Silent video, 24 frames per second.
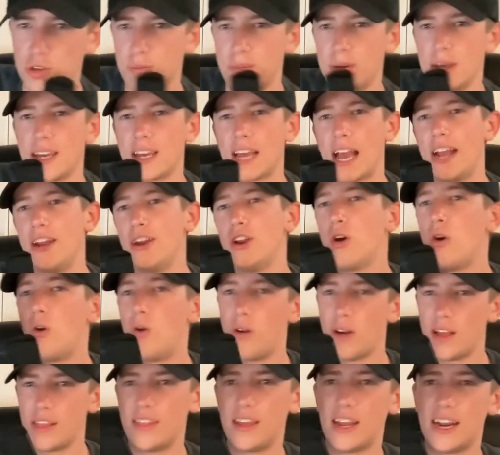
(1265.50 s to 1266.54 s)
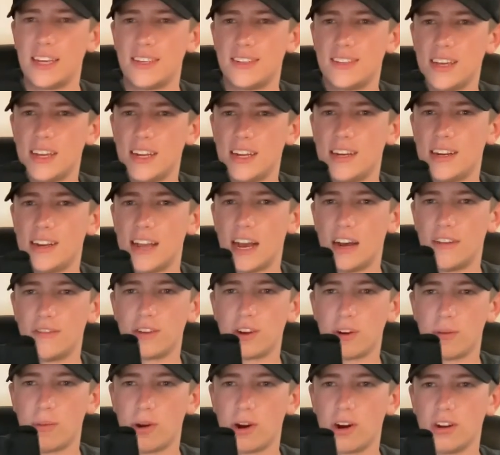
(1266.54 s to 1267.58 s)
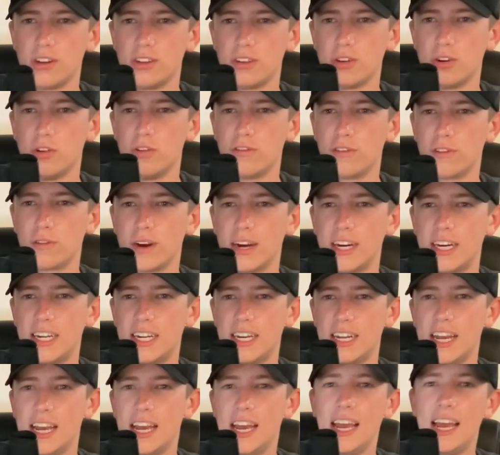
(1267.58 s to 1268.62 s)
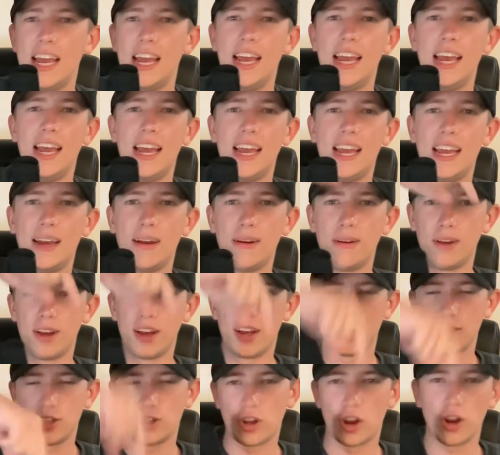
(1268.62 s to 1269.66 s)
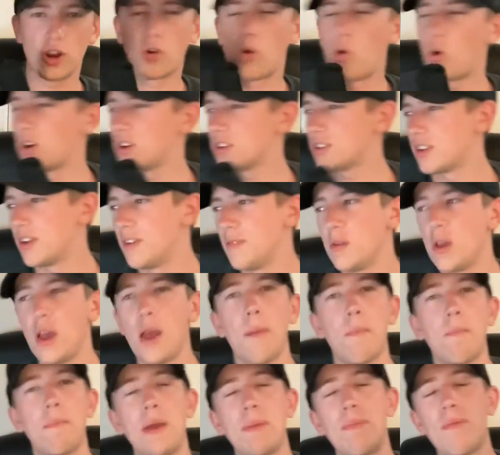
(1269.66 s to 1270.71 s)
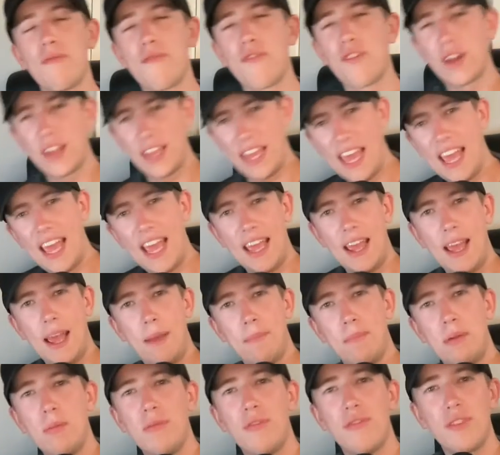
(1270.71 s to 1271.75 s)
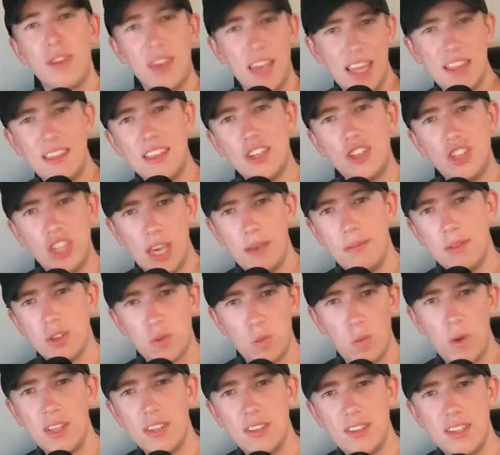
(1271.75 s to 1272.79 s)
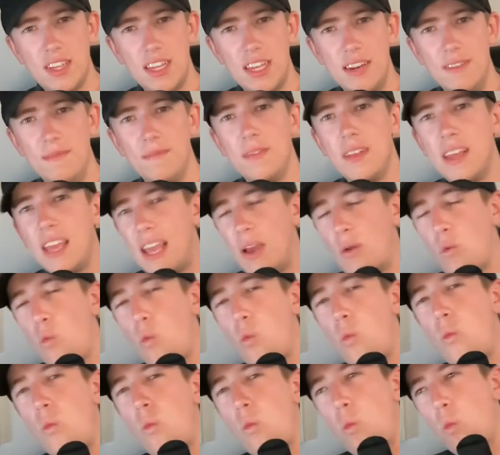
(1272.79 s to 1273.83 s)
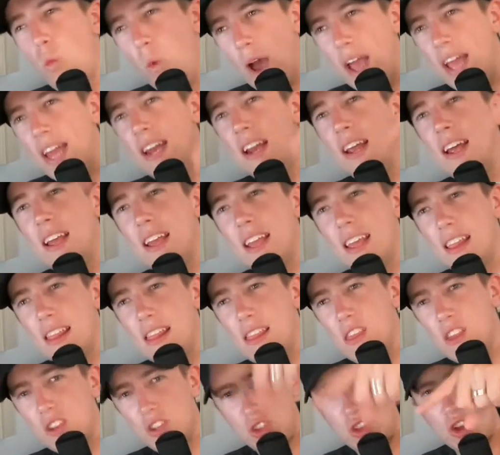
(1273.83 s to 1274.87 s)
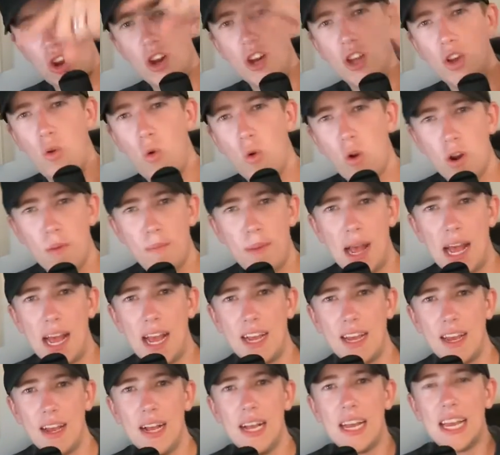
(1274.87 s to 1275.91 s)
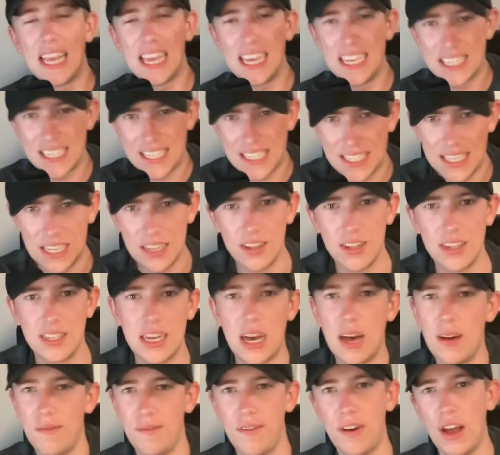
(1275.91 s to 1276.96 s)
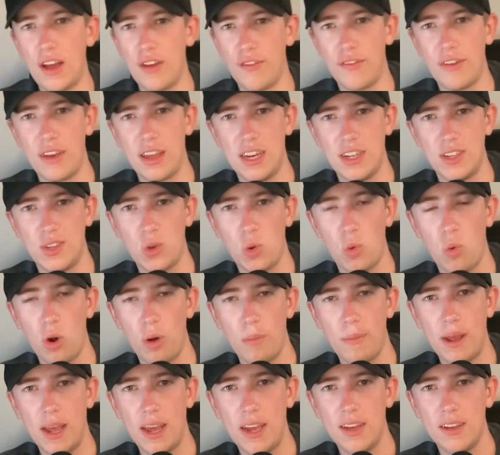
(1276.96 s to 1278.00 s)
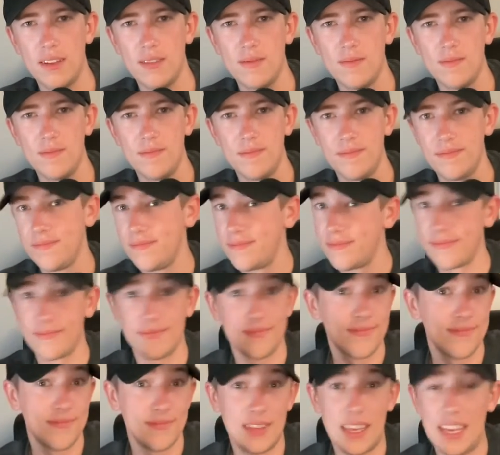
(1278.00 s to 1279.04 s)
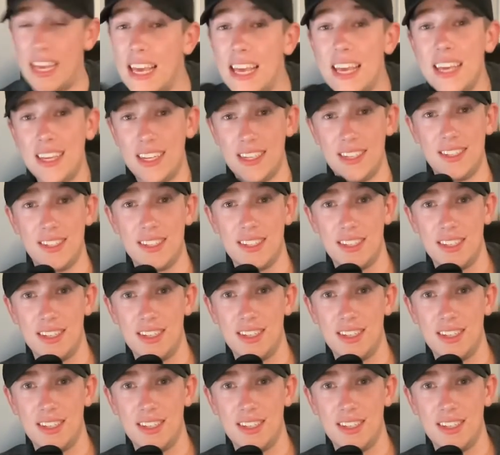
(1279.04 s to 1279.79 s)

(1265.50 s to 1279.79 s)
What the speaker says: pick. I know that I said Alvin Kamara is overrated. Dark horse. People forget that Jameis Winston, when the starting quarterback, is still a top 5 fantasy quarterback. He is.